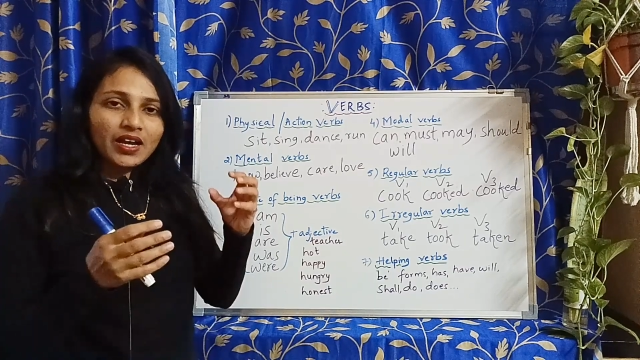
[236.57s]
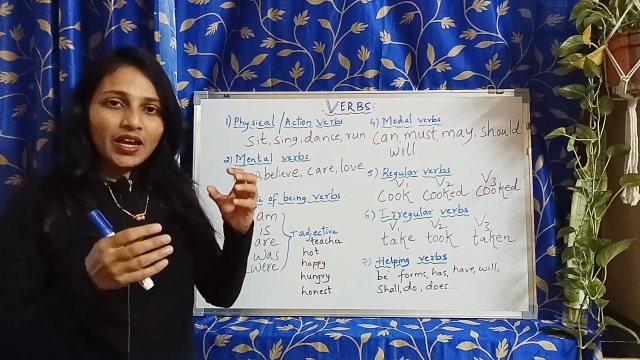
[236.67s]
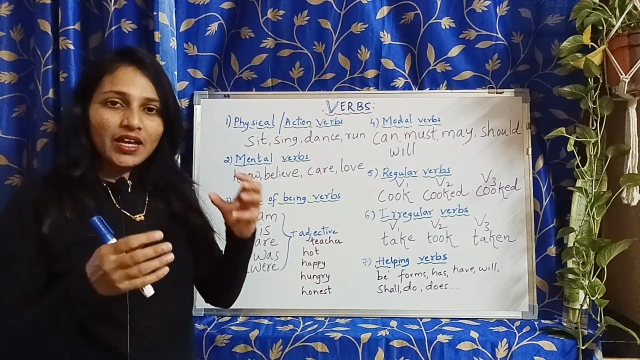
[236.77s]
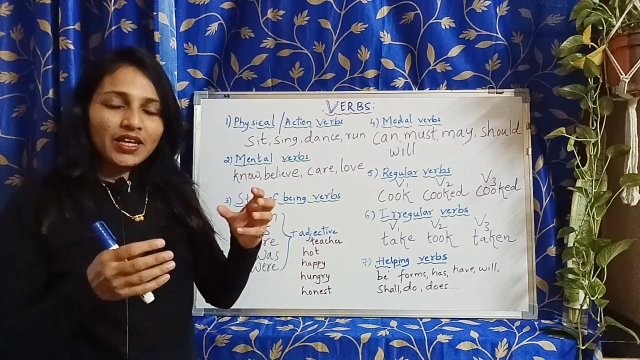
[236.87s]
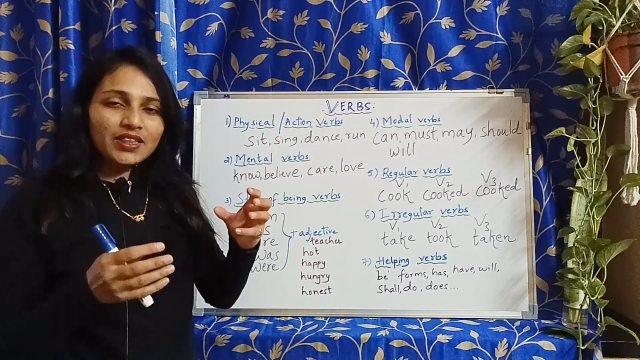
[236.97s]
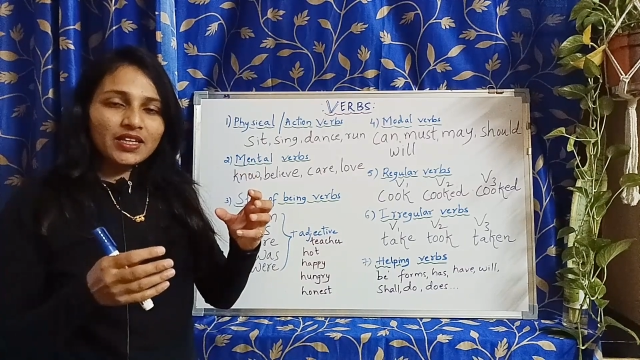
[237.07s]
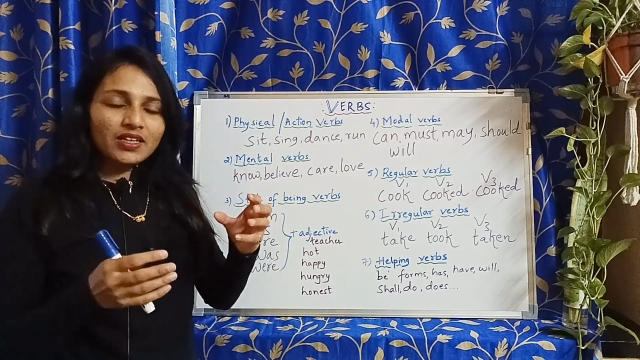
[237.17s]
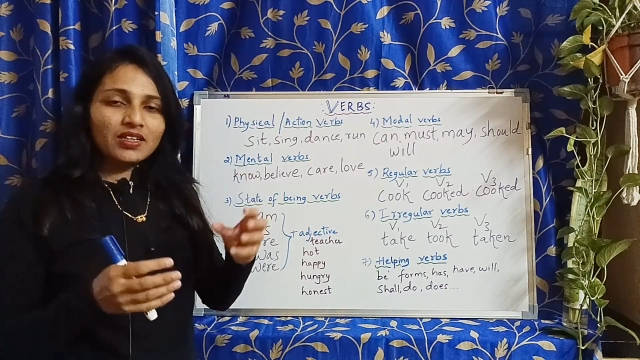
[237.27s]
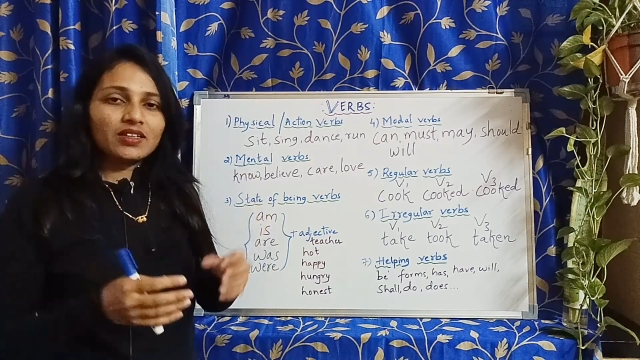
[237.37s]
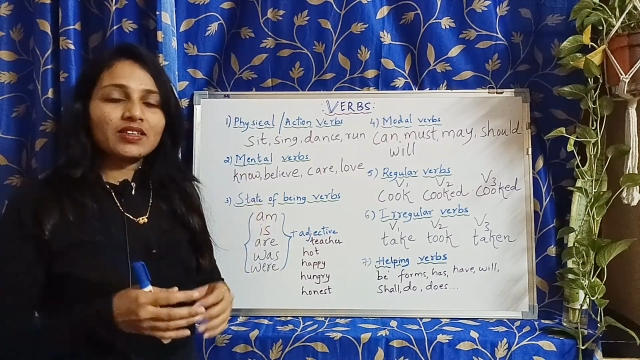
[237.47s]

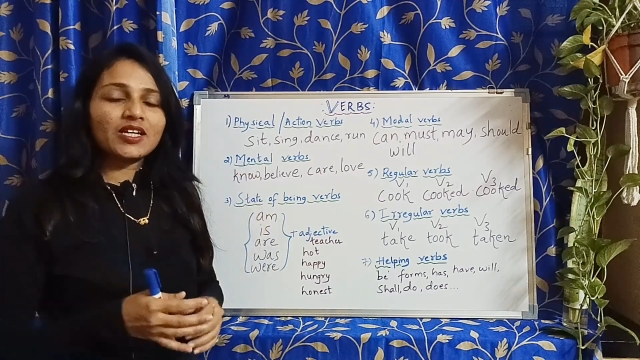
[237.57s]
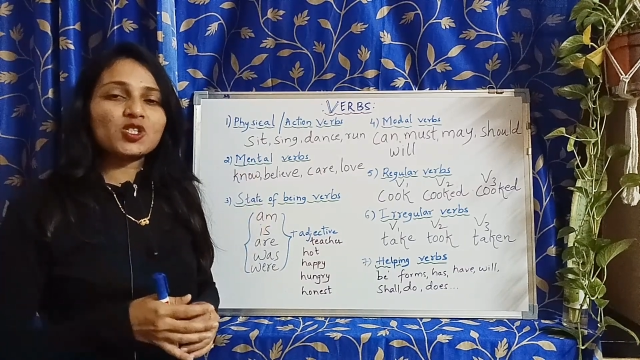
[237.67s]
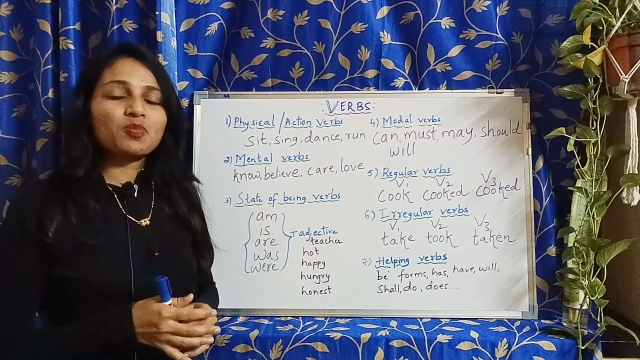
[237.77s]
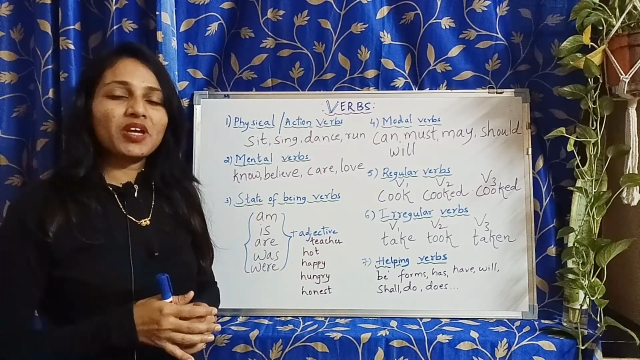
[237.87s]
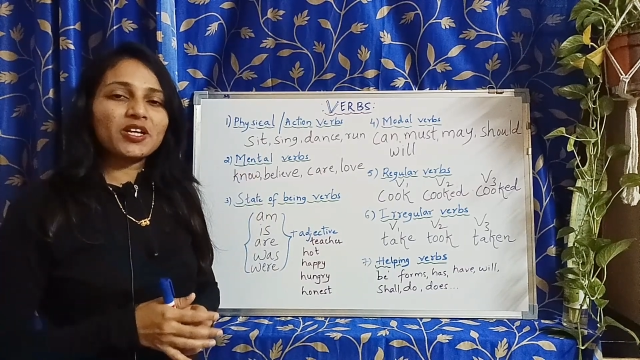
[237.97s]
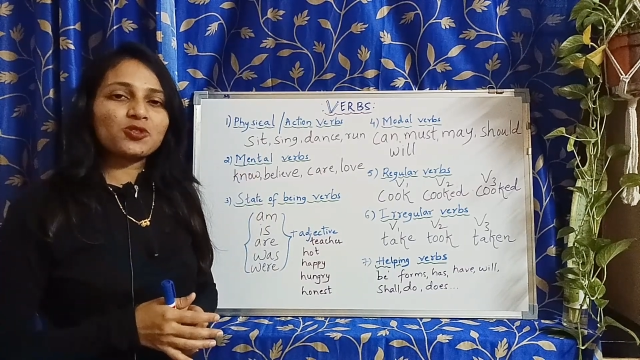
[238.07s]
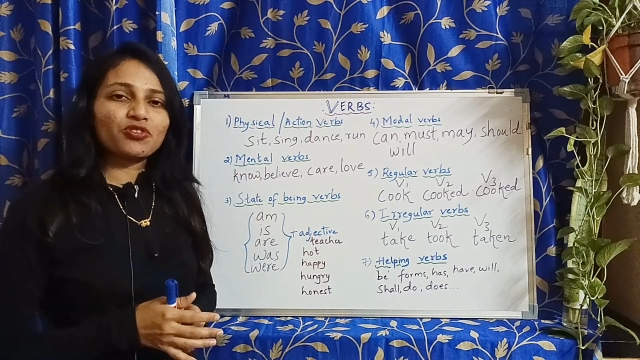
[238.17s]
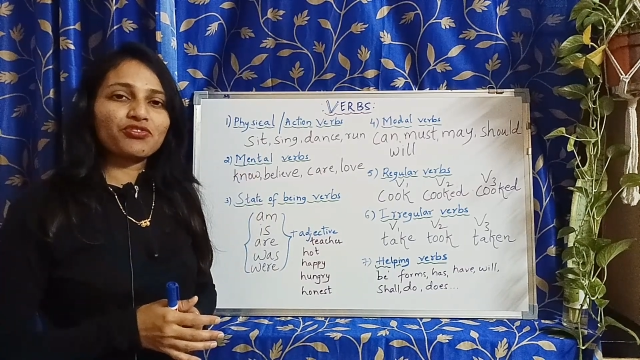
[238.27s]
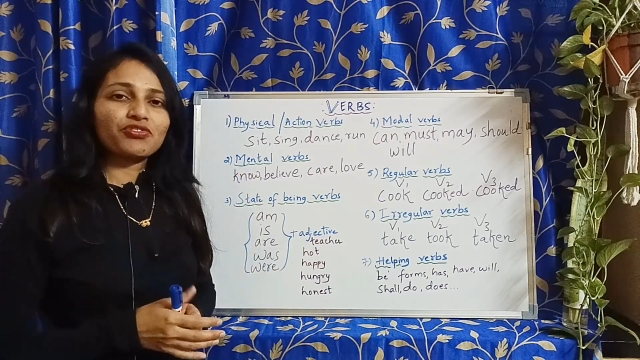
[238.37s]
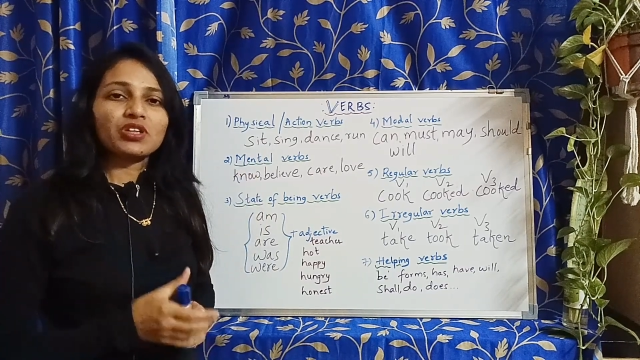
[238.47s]
Anything that speaks of
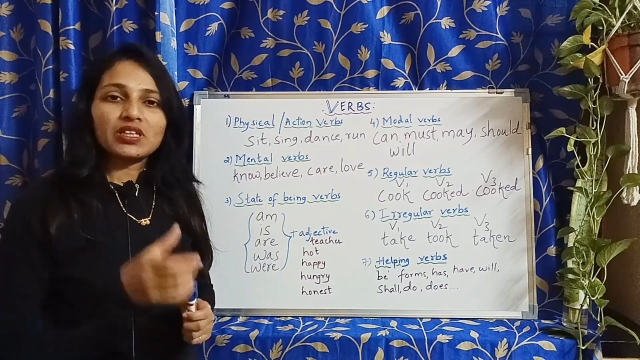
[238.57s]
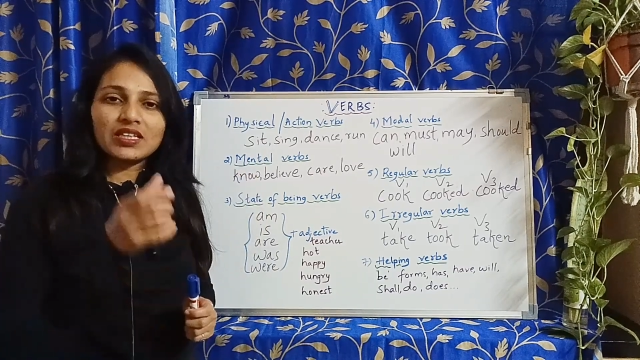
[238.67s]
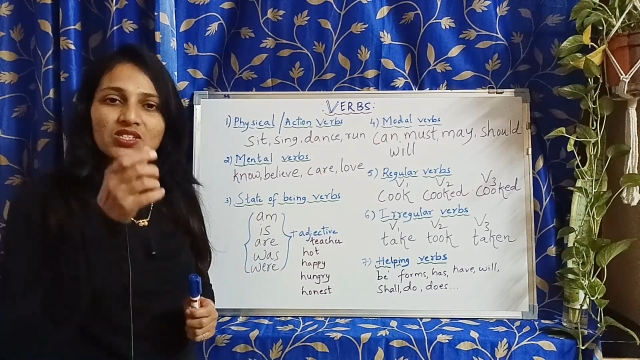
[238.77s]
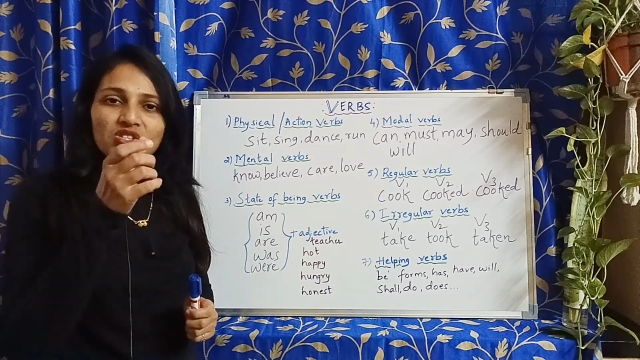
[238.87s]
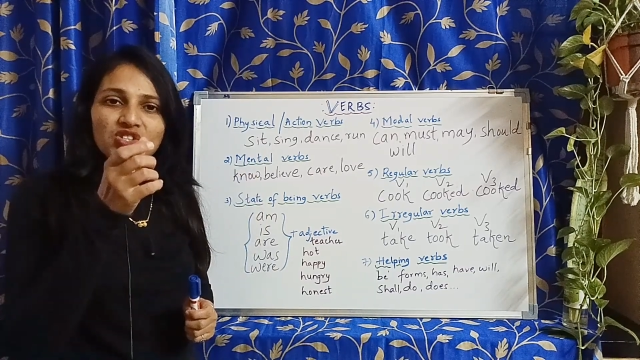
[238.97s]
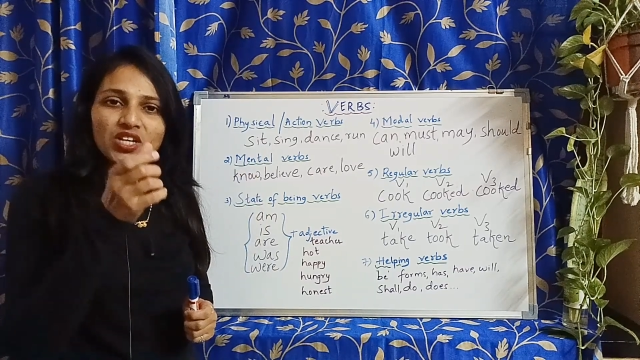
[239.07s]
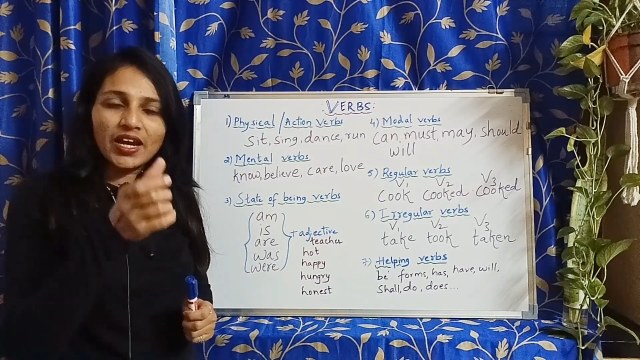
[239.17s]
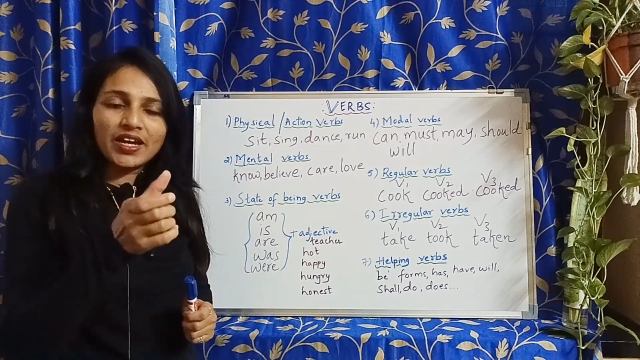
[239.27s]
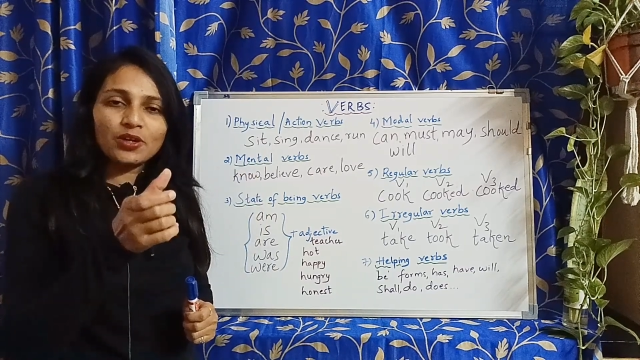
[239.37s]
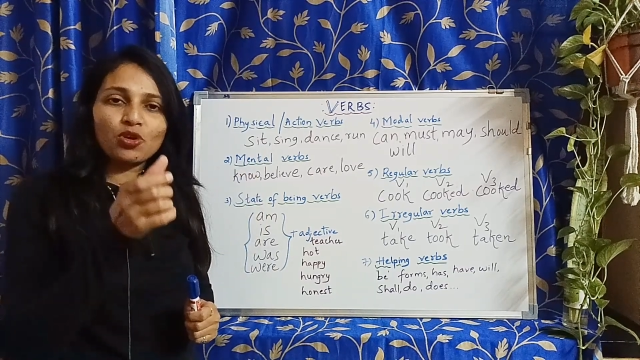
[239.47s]
the
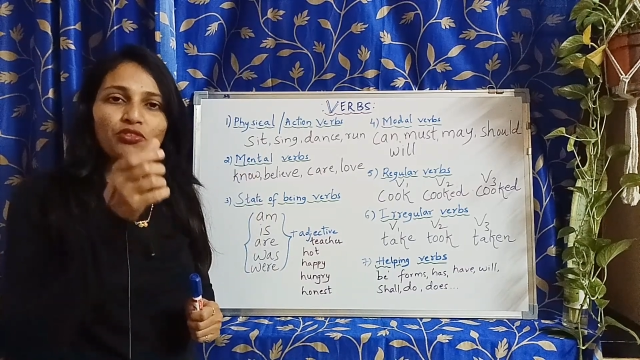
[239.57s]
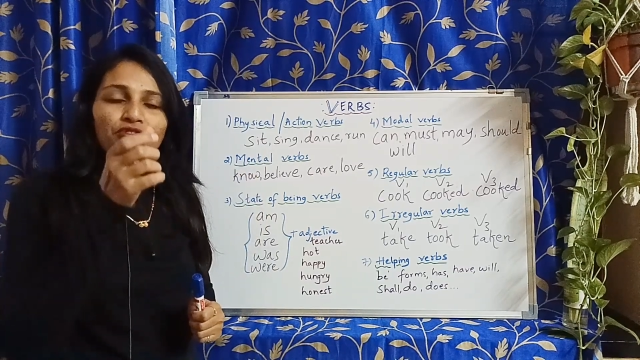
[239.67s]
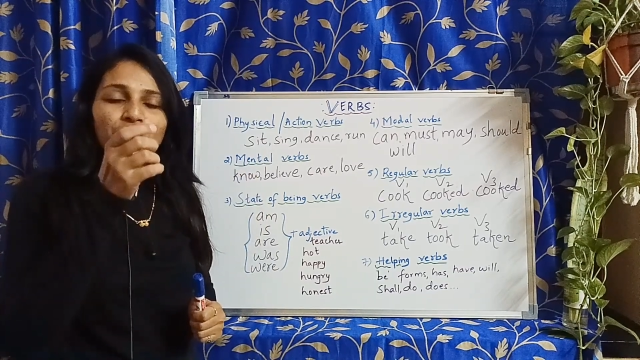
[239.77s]
state of